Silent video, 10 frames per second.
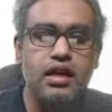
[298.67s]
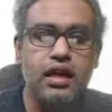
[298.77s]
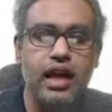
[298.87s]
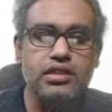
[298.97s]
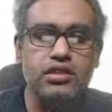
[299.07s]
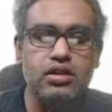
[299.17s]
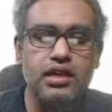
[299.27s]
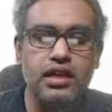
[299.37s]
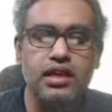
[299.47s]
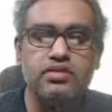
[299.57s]
Last not
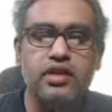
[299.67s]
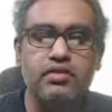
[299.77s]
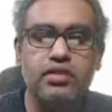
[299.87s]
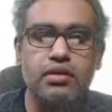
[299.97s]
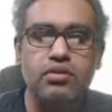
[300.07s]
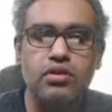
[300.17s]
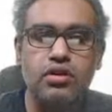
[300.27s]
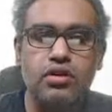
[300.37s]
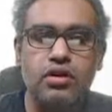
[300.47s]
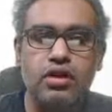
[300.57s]
the least, we have one
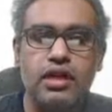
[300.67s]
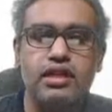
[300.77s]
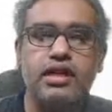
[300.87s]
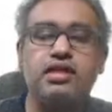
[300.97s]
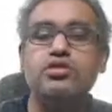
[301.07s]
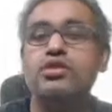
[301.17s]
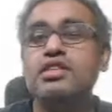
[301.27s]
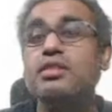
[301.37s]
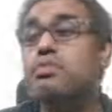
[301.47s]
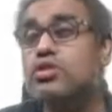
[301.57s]
more cord, and that is known
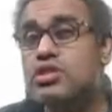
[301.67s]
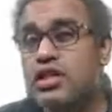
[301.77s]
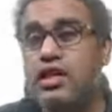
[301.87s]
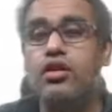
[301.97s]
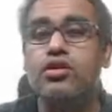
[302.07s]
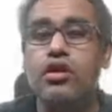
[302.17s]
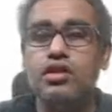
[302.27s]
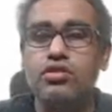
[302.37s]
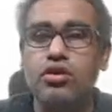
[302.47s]
as a posterior cord.